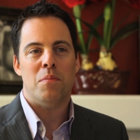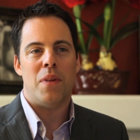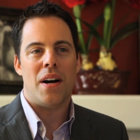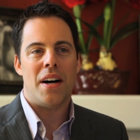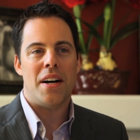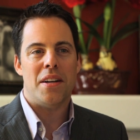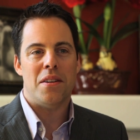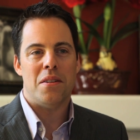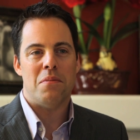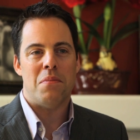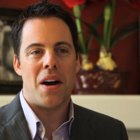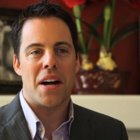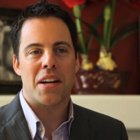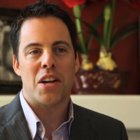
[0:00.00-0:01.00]
behind
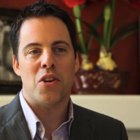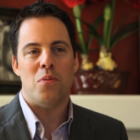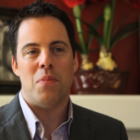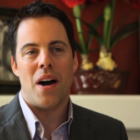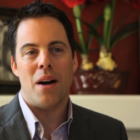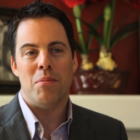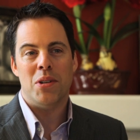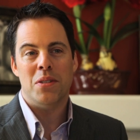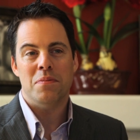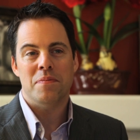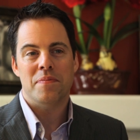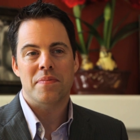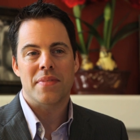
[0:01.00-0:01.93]
mocking Obama